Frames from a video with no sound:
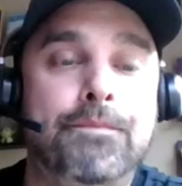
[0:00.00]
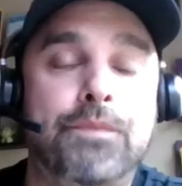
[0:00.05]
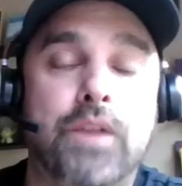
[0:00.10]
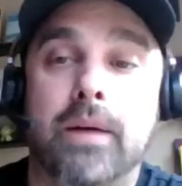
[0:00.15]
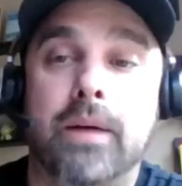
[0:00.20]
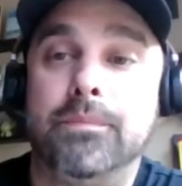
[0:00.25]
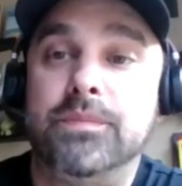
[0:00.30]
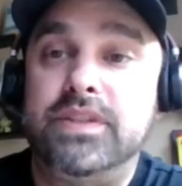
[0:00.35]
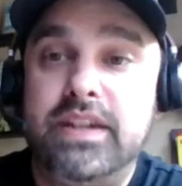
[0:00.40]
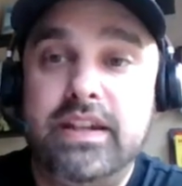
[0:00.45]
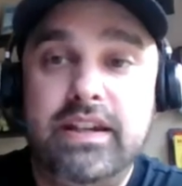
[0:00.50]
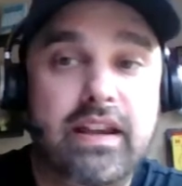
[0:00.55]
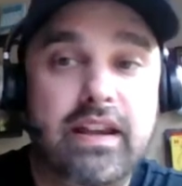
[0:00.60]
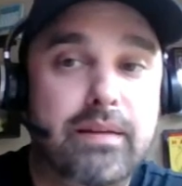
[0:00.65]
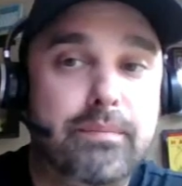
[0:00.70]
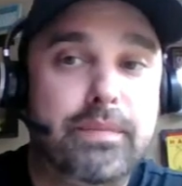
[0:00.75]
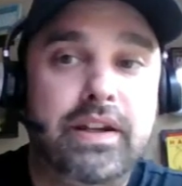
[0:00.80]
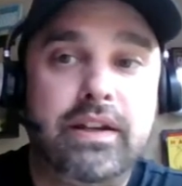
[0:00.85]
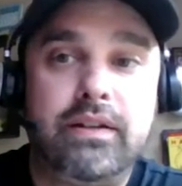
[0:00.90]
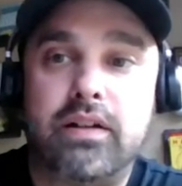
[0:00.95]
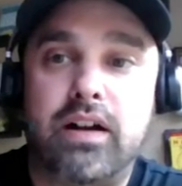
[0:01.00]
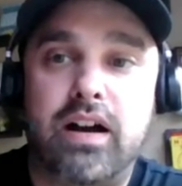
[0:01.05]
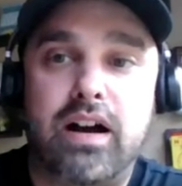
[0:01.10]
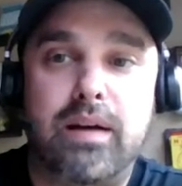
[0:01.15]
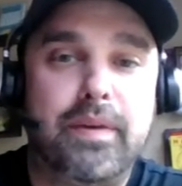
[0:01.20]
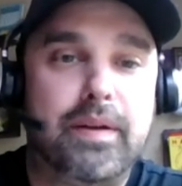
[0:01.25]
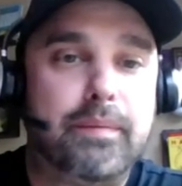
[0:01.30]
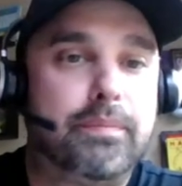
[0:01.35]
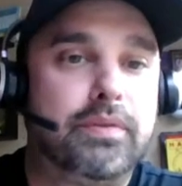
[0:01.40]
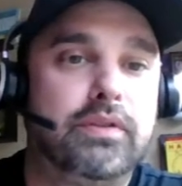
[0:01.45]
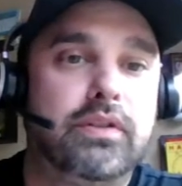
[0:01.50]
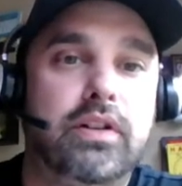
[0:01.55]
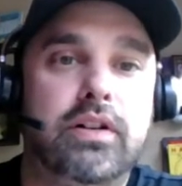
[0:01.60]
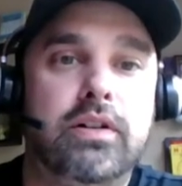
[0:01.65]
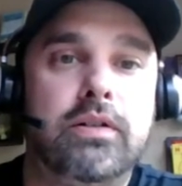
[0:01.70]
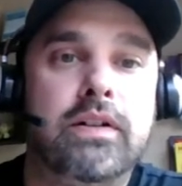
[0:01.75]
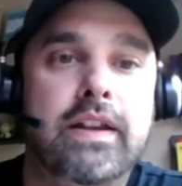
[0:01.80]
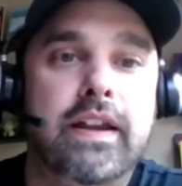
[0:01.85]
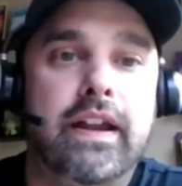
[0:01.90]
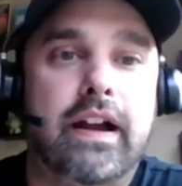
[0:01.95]
DM me, comment
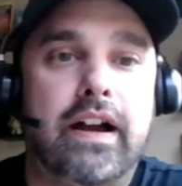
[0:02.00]
below,